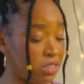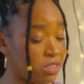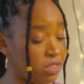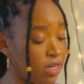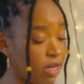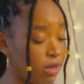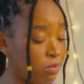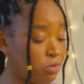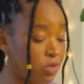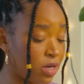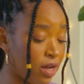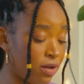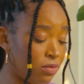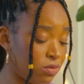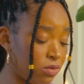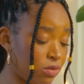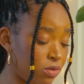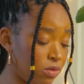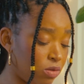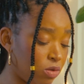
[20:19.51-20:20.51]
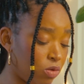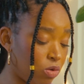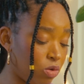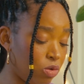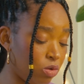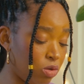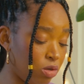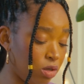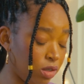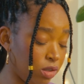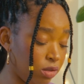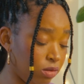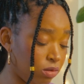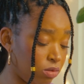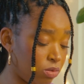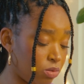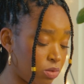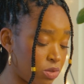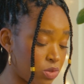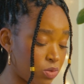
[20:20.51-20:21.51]
to time travel or
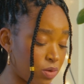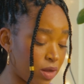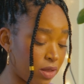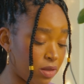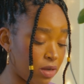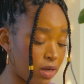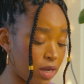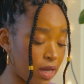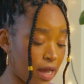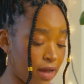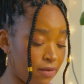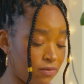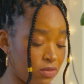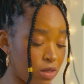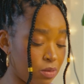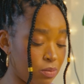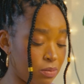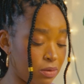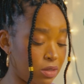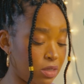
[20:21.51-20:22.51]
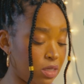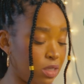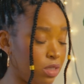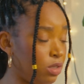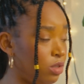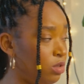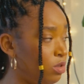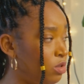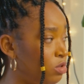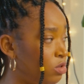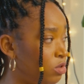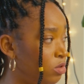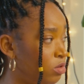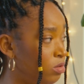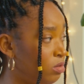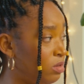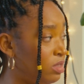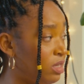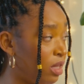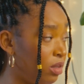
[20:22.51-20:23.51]
would you rather have the ability
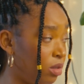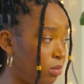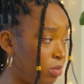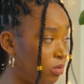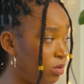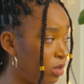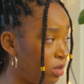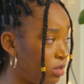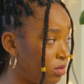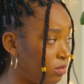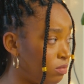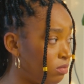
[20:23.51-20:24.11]
to teleport?